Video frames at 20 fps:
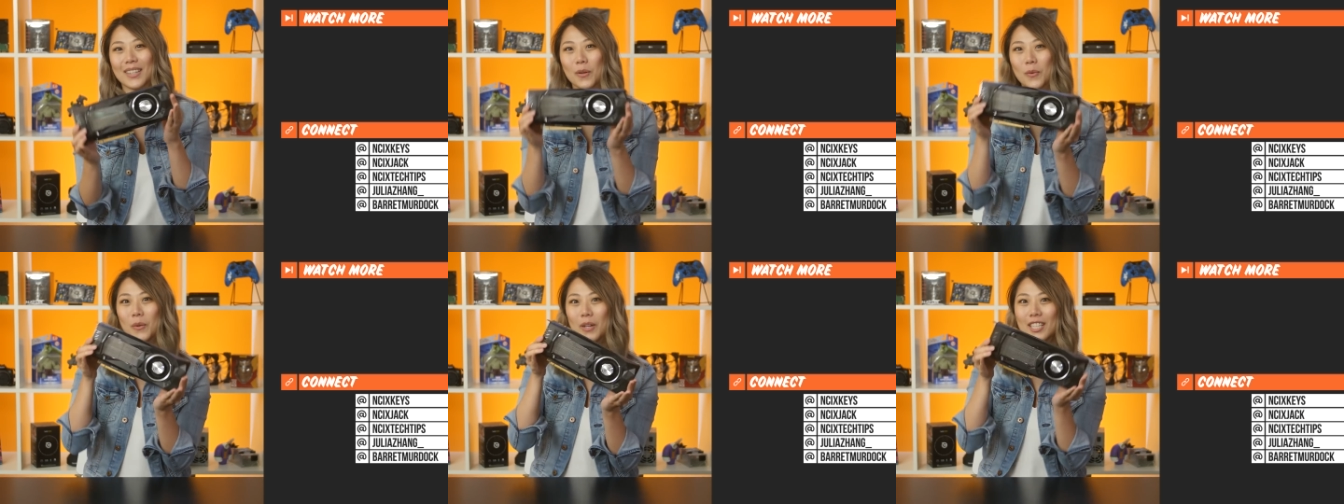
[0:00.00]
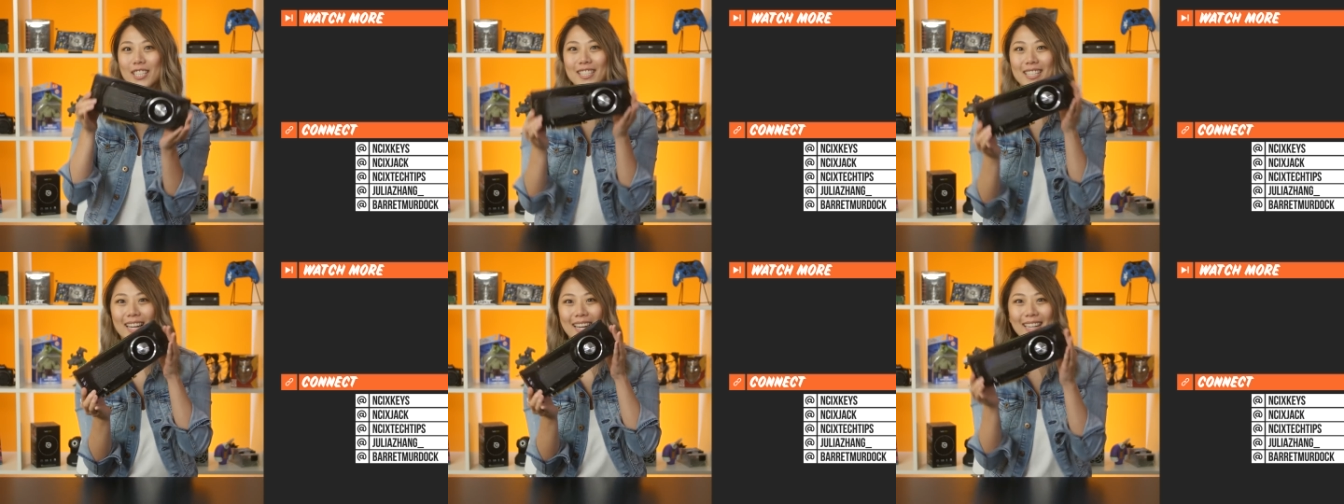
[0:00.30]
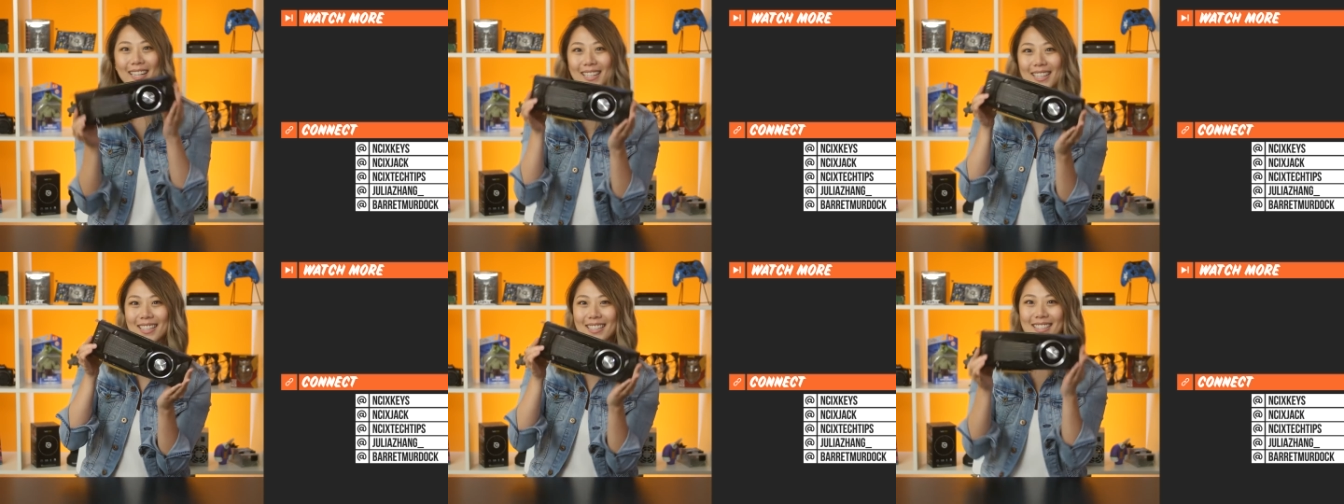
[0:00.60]
Which
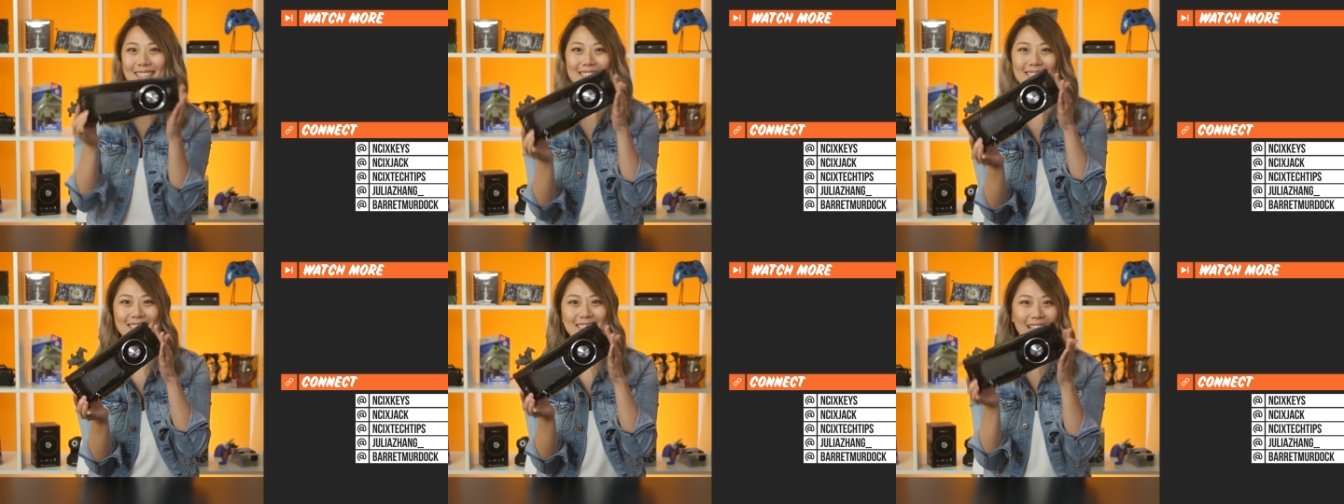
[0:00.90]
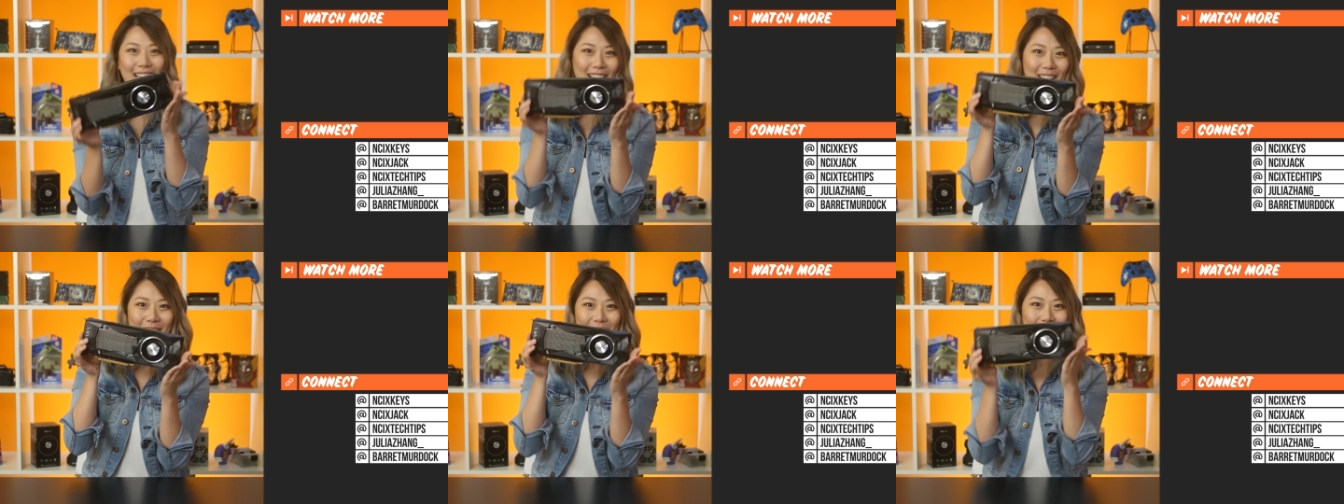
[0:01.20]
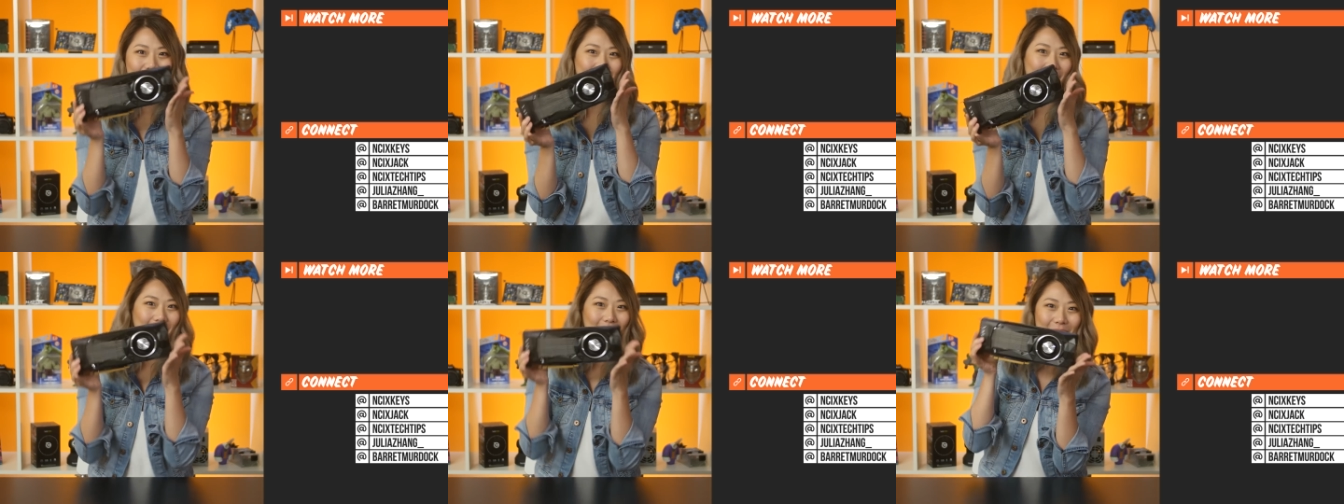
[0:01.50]
Titan is this? I
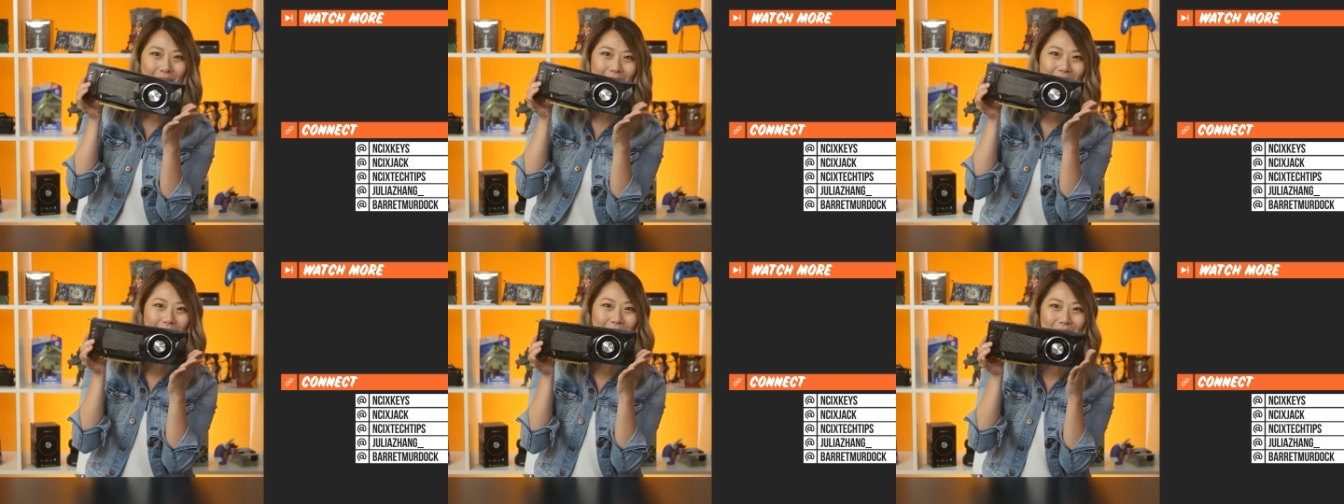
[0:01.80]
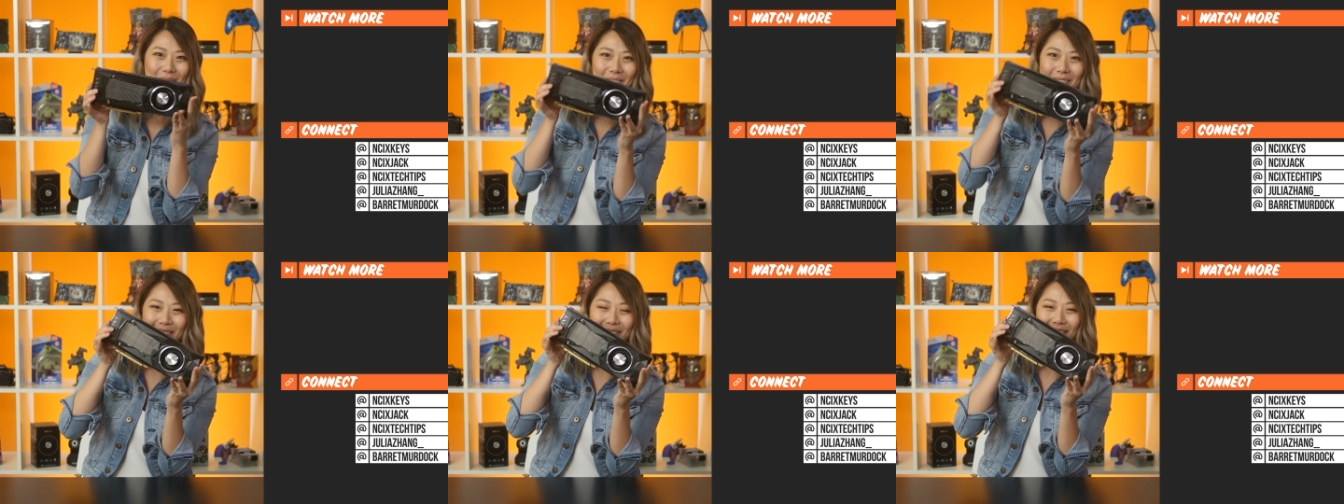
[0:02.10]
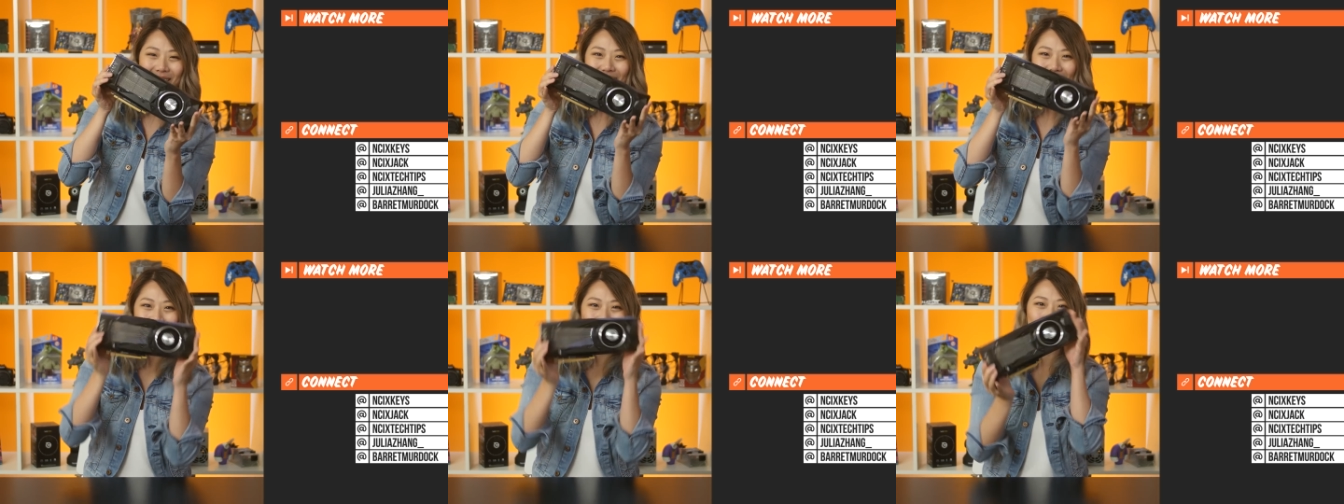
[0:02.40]
don't know.
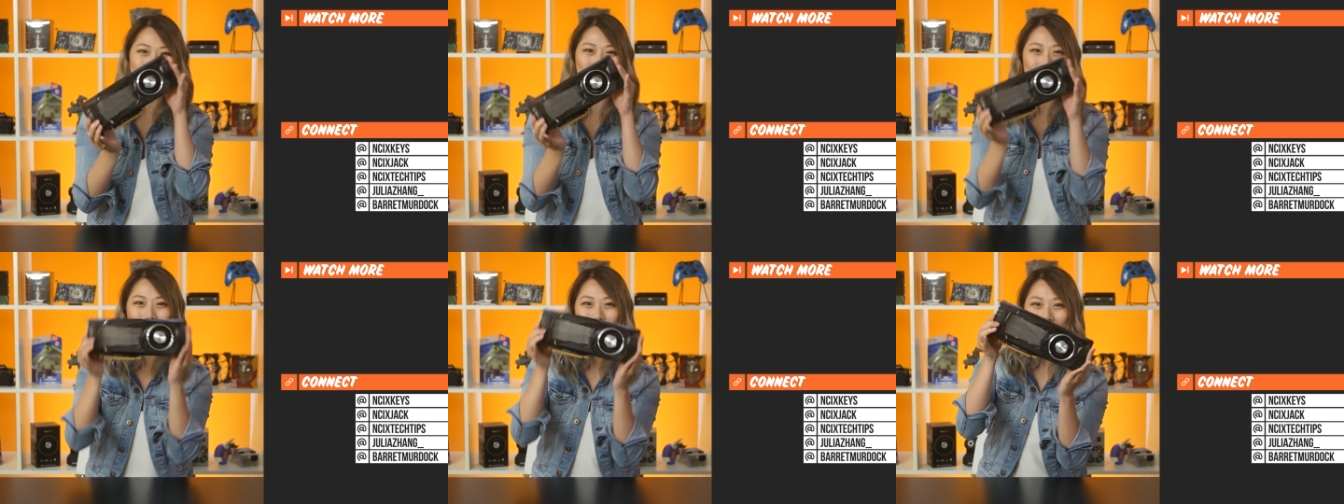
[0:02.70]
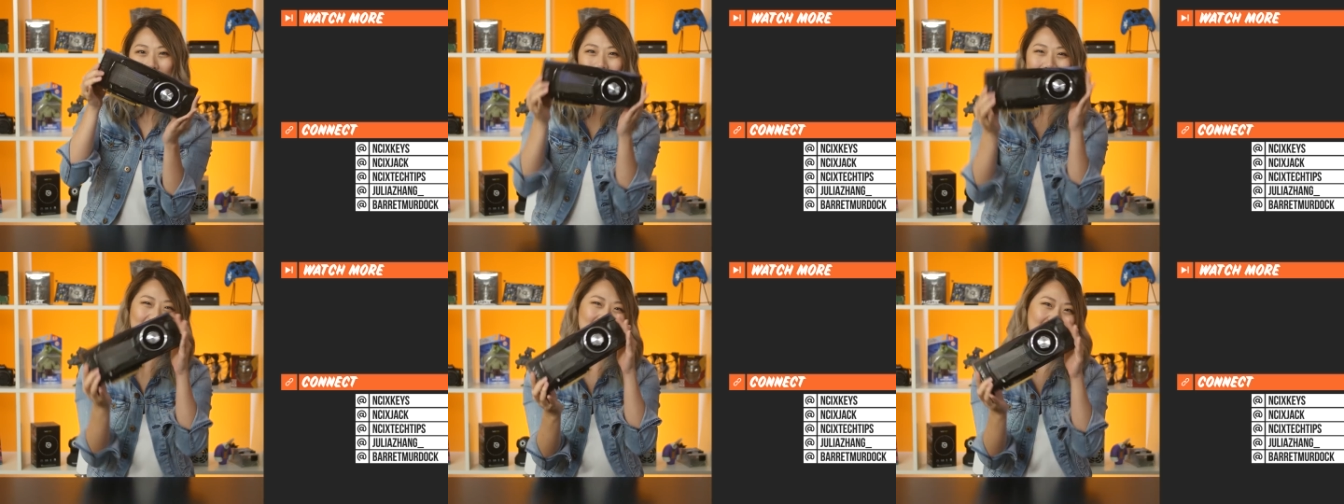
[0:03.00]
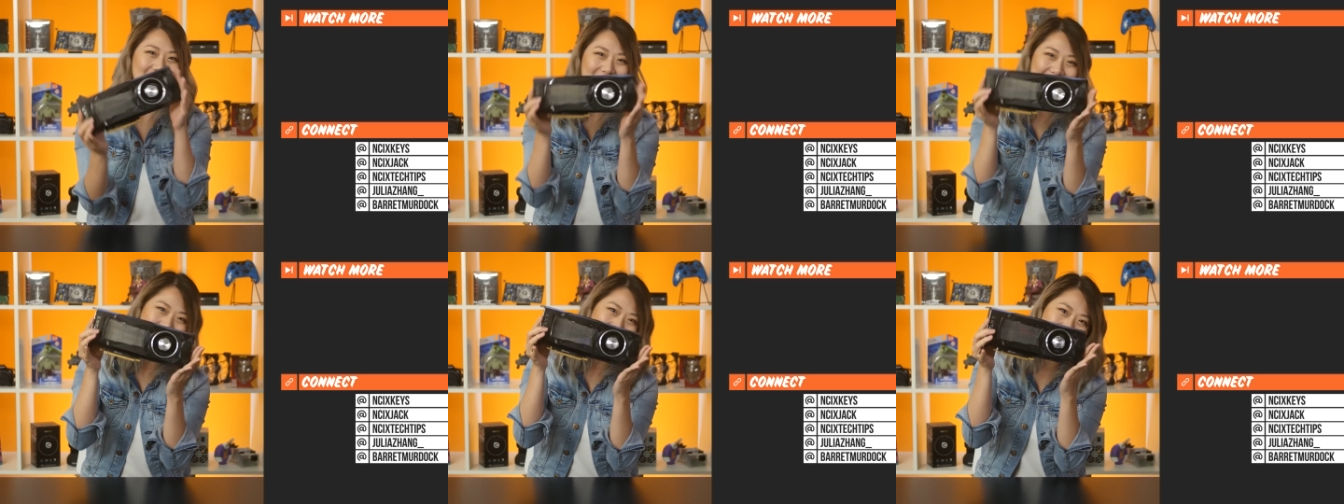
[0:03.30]
You wouldn't be
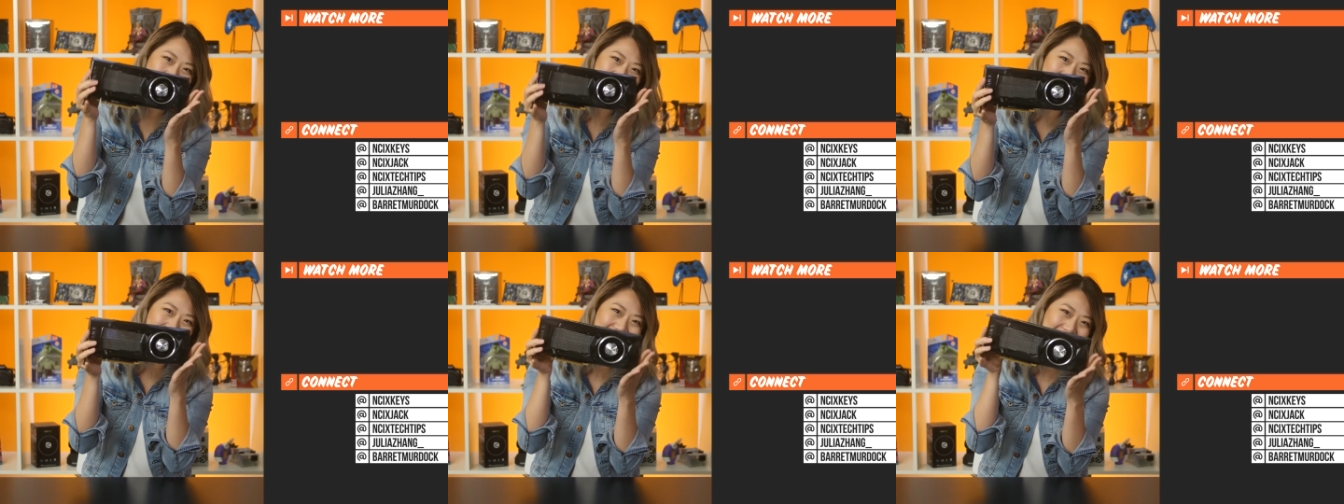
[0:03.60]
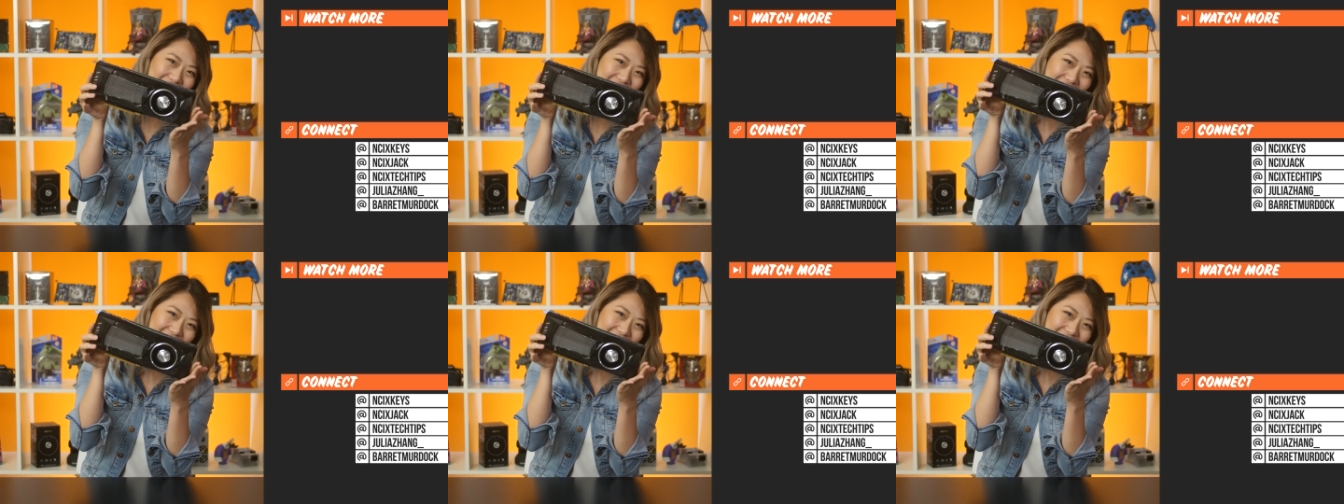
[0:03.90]
able to tell.